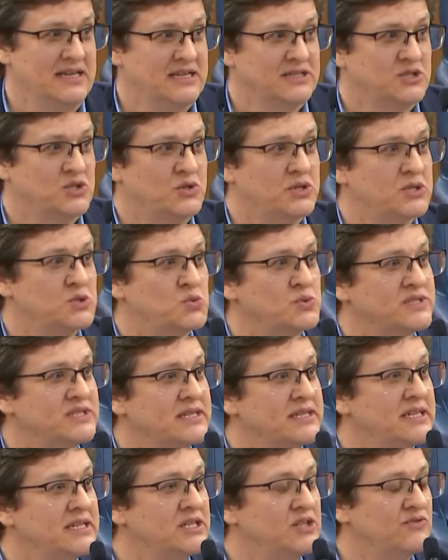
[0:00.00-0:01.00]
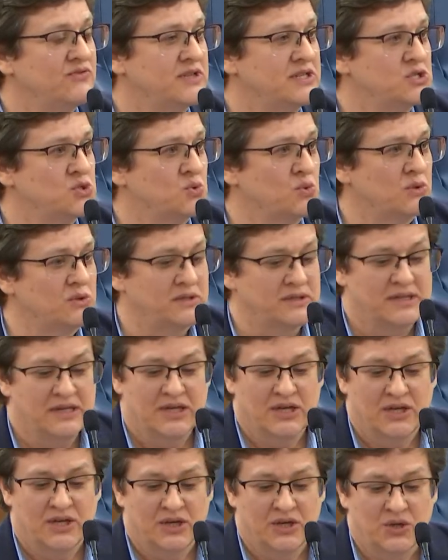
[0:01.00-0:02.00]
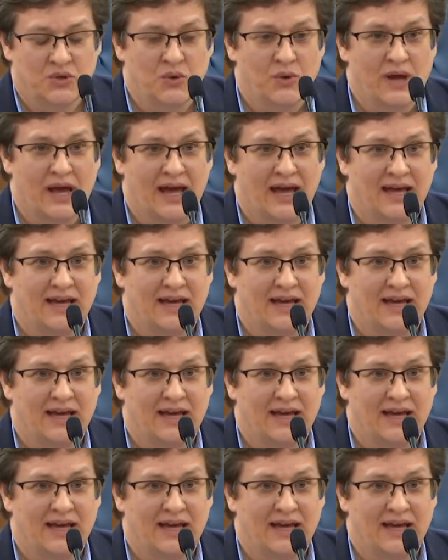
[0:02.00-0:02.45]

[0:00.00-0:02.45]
So this was an individual who